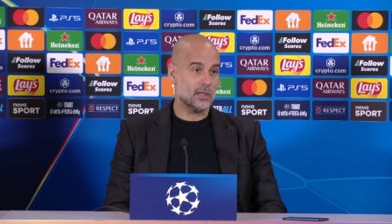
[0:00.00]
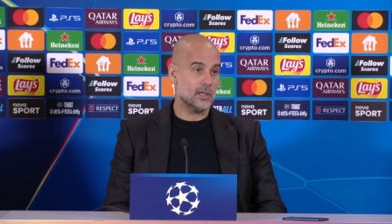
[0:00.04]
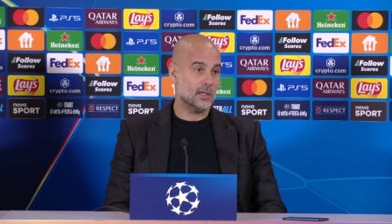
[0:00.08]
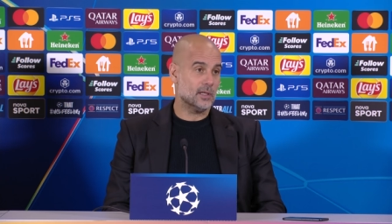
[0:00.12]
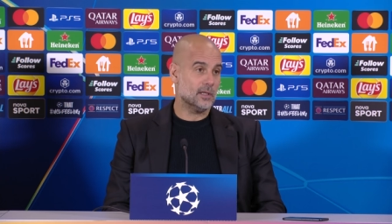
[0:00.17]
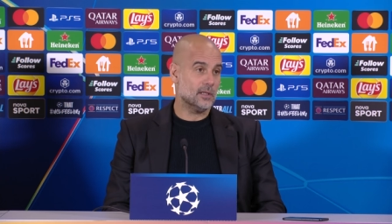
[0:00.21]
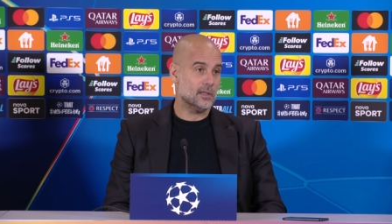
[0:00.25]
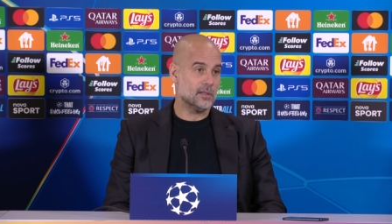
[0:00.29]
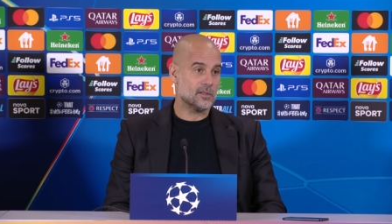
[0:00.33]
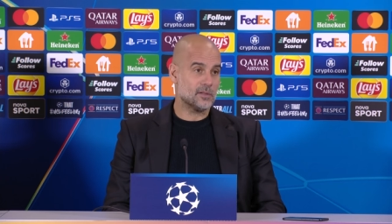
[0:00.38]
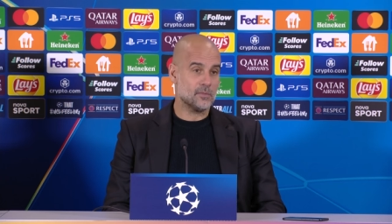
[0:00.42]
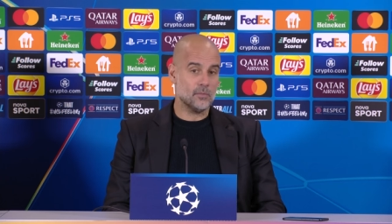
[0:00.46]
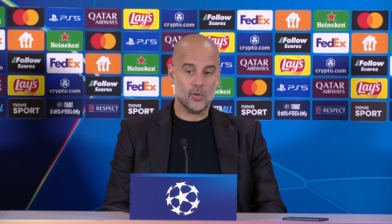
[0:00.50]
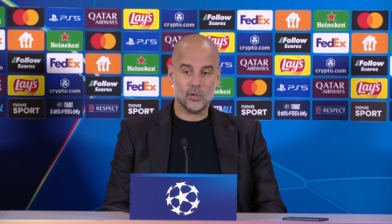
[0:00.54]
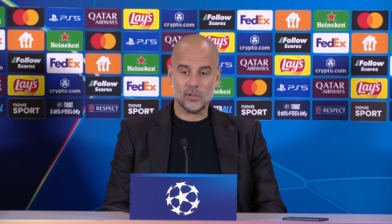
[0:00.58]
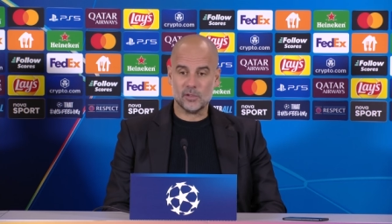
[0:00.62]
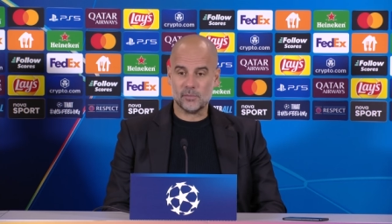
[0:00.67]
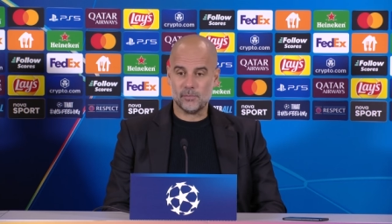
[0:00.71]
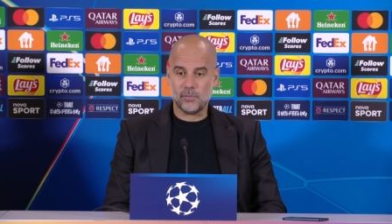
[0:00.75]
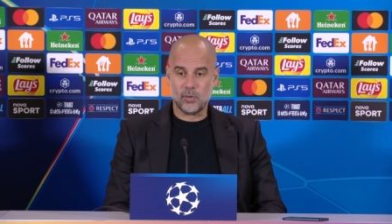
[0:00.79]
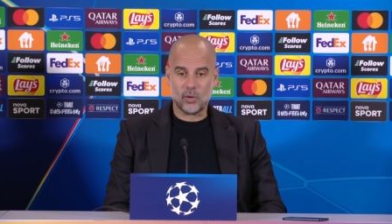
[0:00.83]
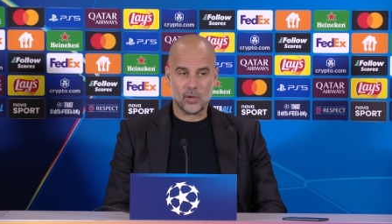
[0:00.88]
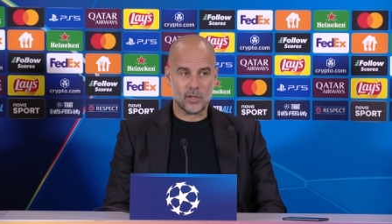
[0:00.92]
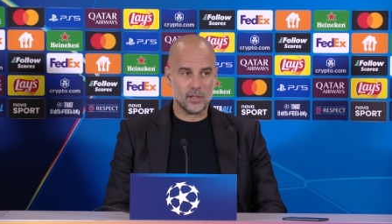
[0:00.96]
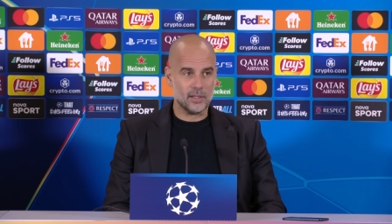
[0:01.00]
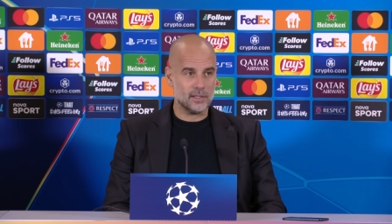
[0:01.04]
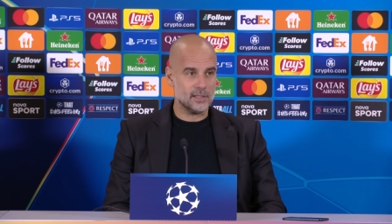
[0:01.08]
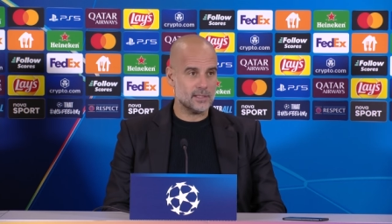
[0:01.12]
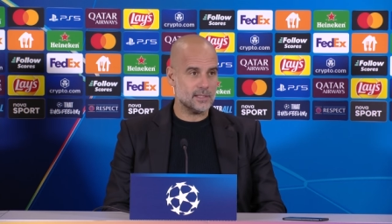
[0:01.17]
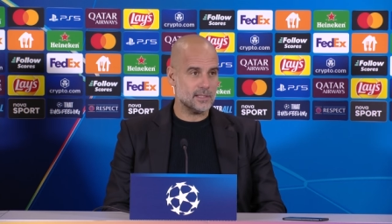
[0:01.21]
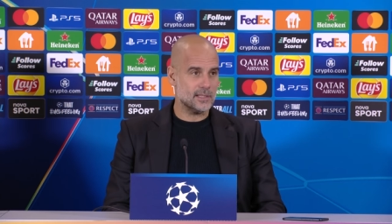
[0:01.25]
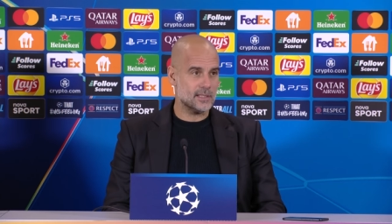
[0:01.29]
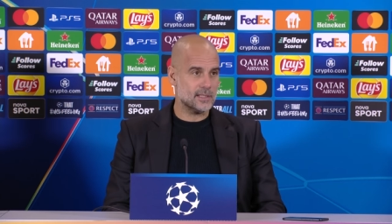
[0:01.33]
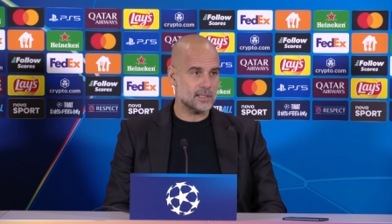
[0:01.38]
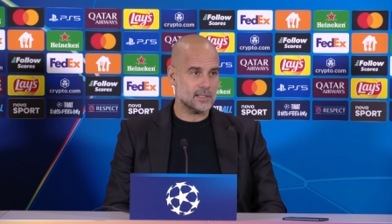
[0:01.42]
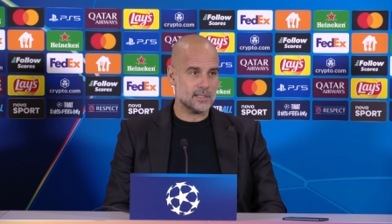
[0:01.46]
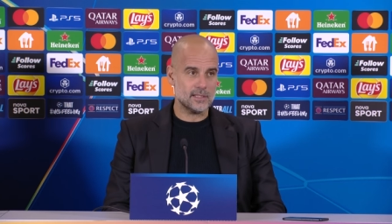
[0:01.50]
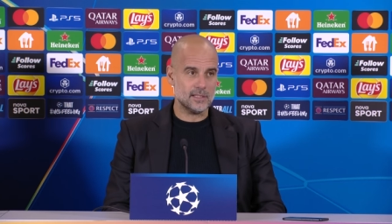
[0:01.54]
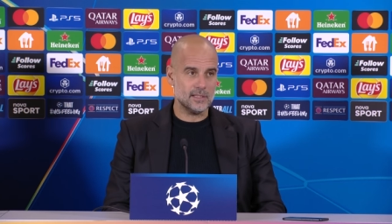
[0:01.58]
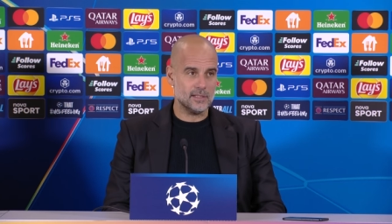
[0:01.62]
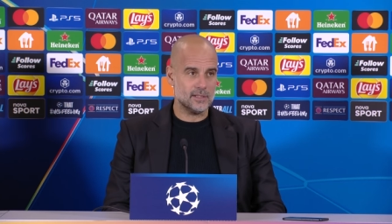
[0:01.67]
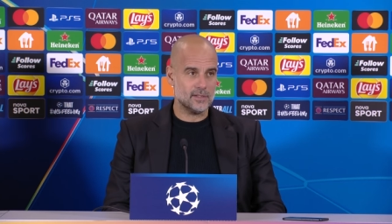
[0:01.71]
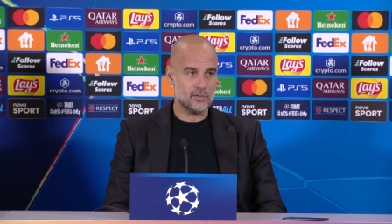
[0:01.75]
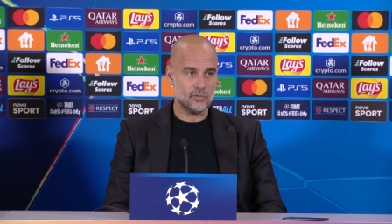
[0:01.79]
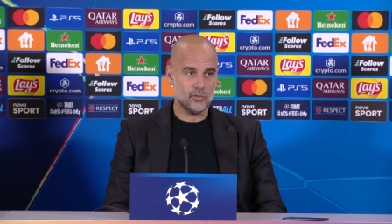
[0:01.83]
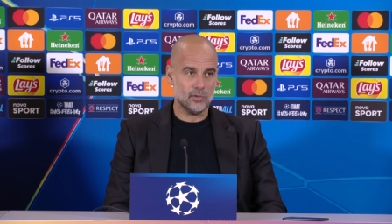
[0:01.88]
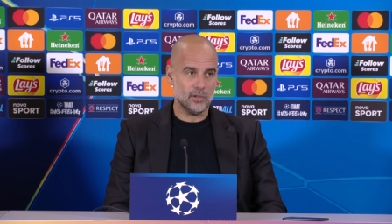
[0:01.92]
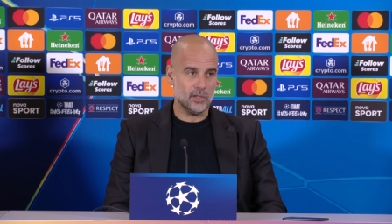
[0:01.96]
and the small pockets is
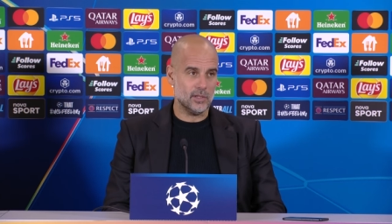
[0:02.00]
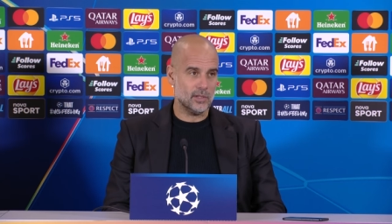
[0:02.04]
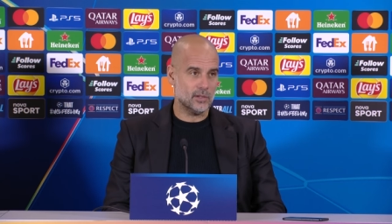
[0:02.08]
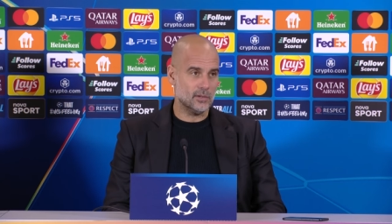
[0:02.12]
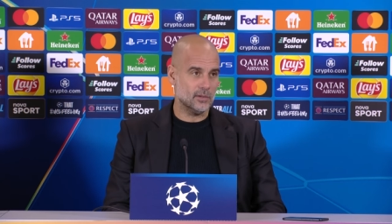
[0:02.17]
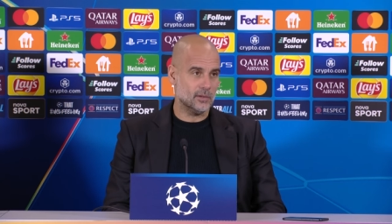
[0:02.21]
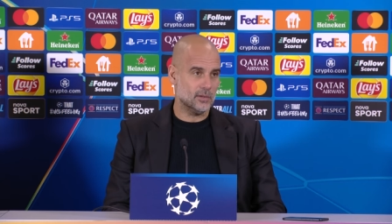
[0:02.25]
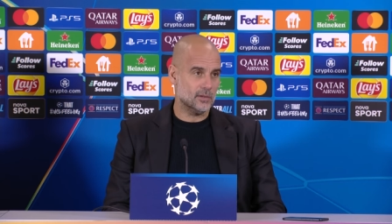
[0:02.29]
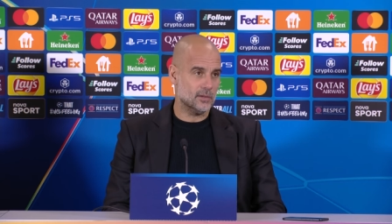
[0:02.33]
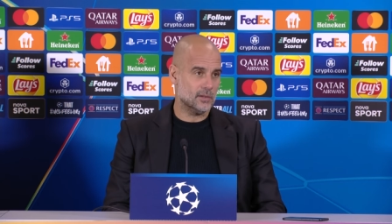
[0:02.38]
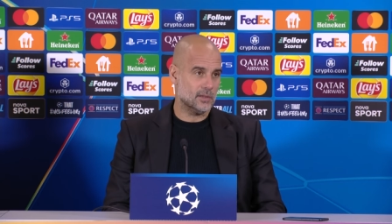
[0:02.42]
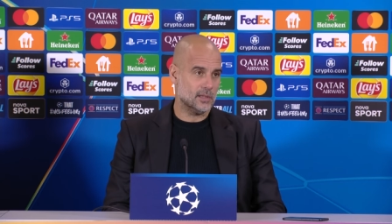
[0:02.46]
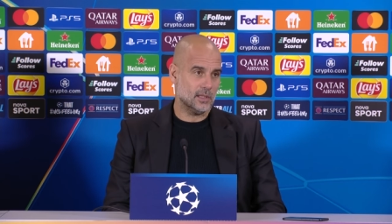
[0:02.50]
is really good